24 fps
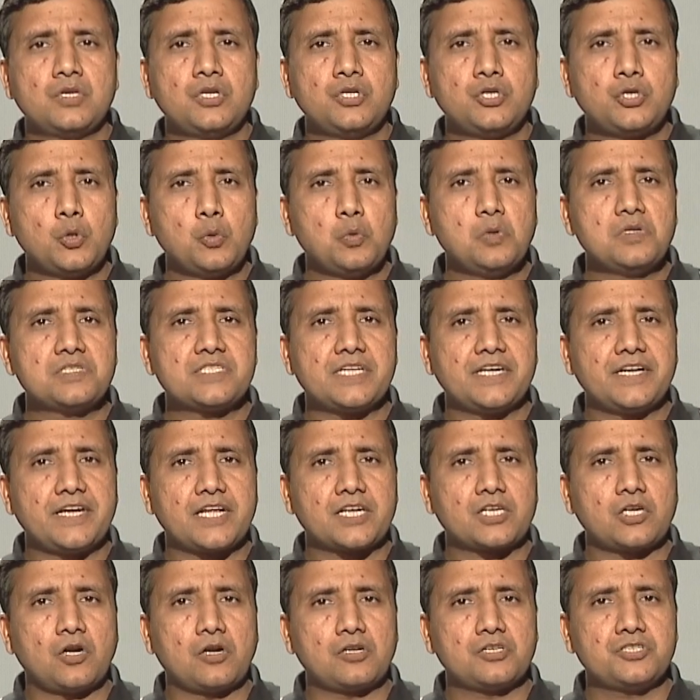tools and
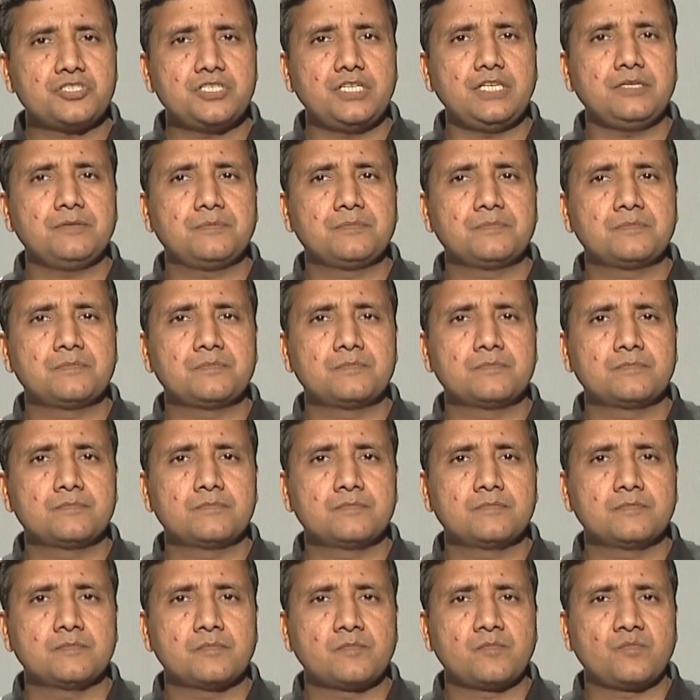technology
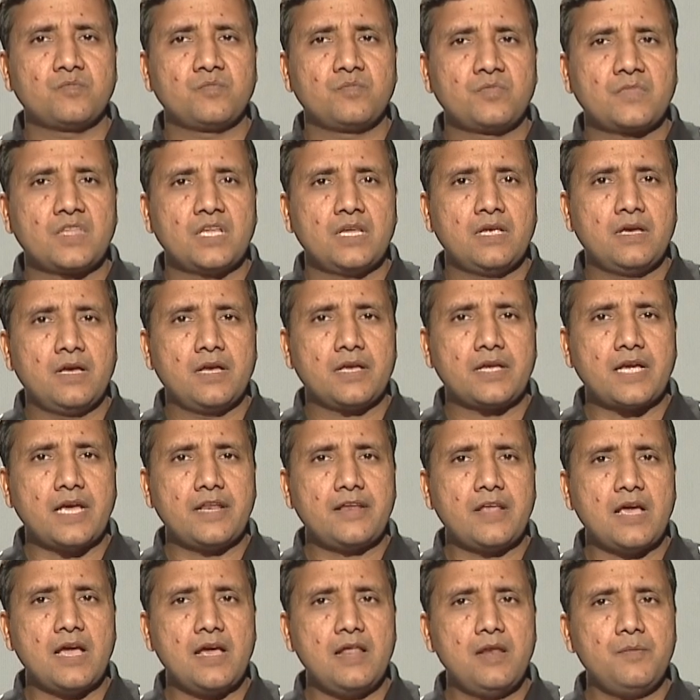can
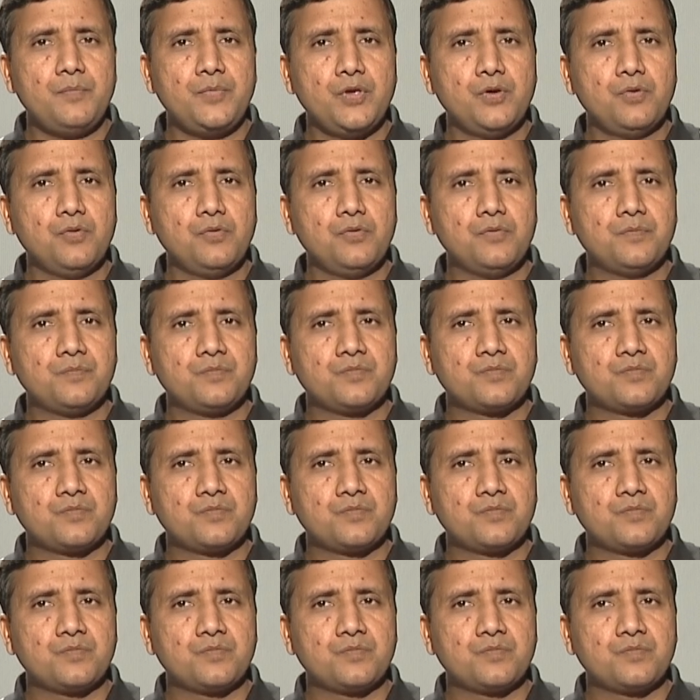help you